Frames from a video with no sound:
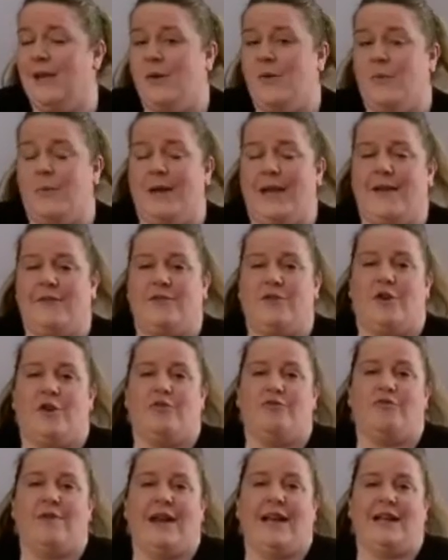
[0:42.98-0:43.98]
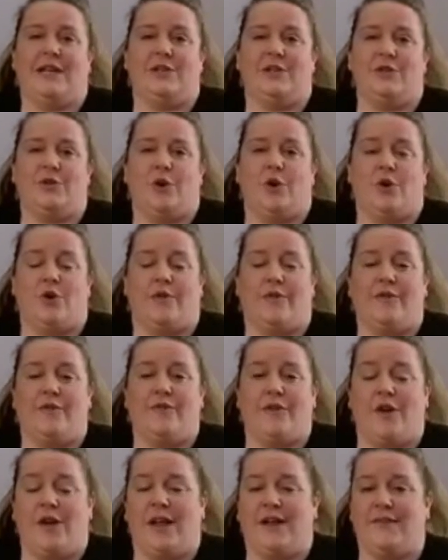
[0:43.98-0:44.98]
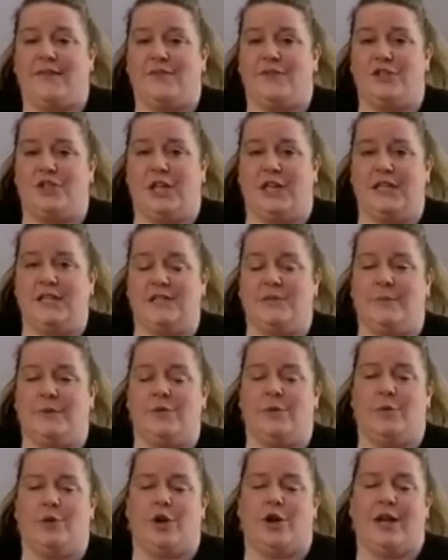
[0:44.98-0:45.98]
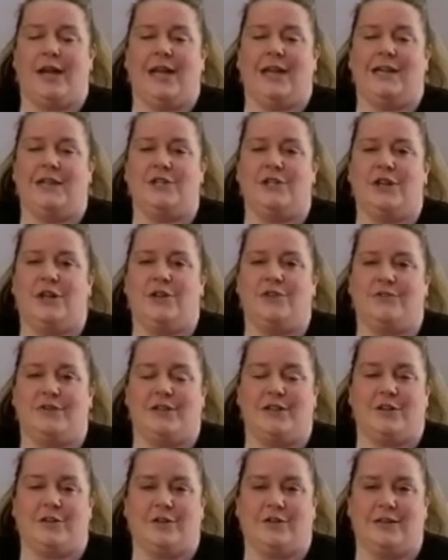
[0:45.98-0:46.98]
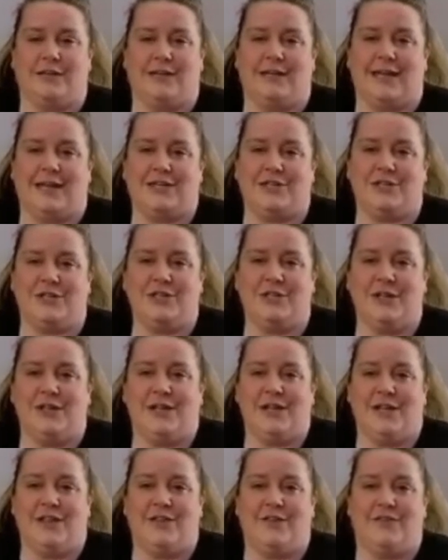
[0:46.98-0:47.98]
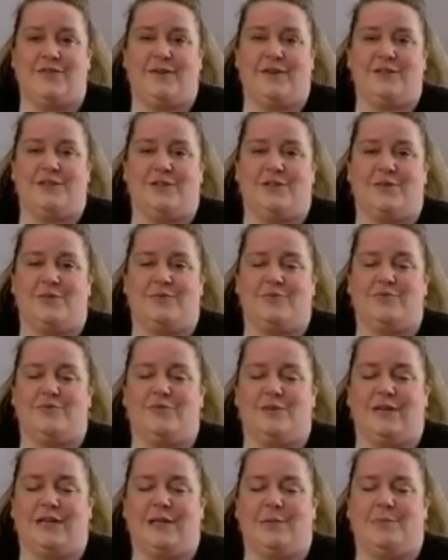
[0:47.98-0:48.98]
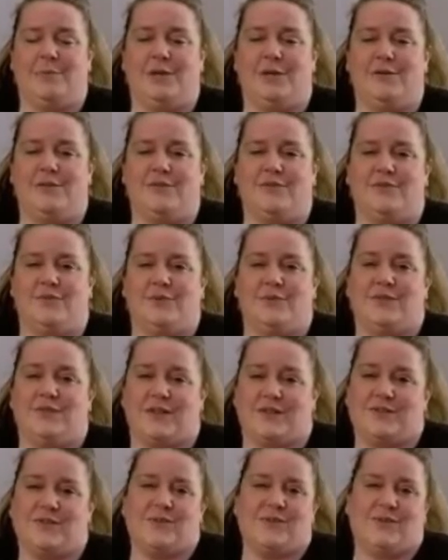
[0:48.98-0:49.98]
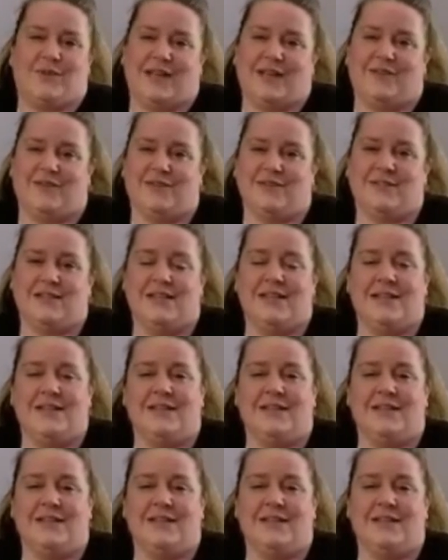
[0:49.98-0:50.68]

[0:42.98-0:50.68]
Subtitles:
We have got a range of five gins that we call our English Country Garden Collection that feature some really beautiful, subtle flavours